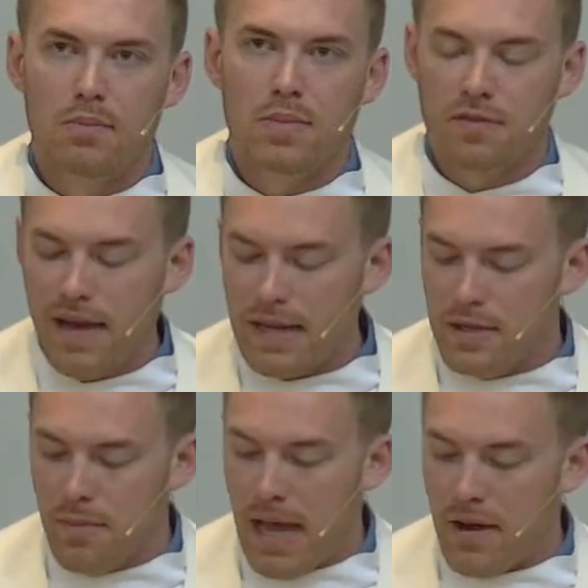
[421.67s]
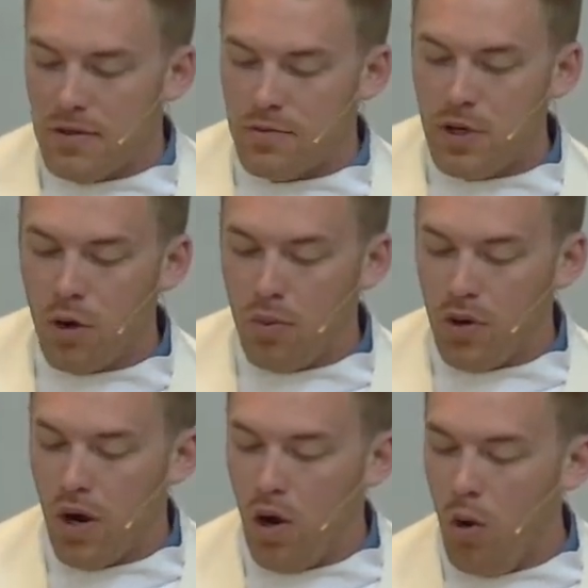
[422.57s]
The fact of the matter is, we don't
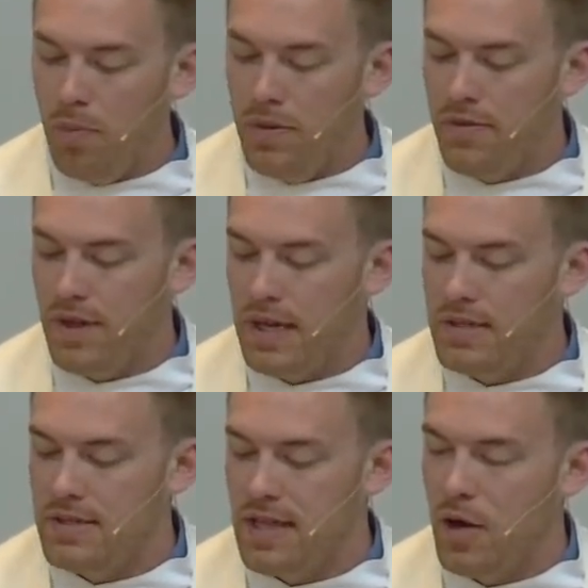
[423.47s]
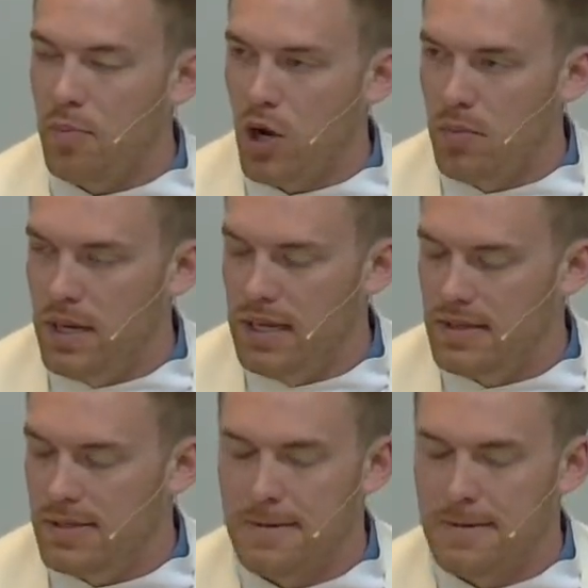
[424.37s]
put our hope in things that are permanent.